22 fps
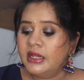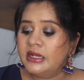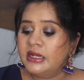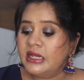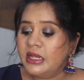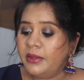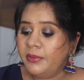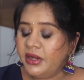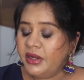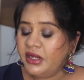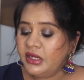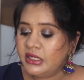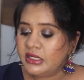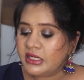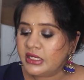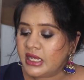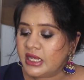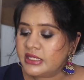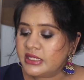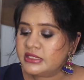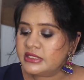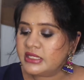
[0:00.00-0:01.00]

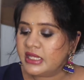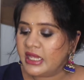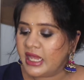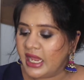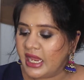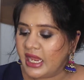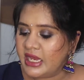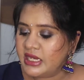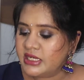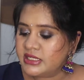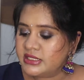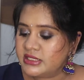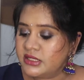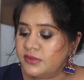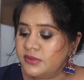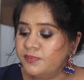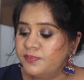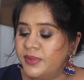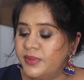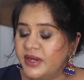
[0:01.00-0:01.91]
Lemongrass aids in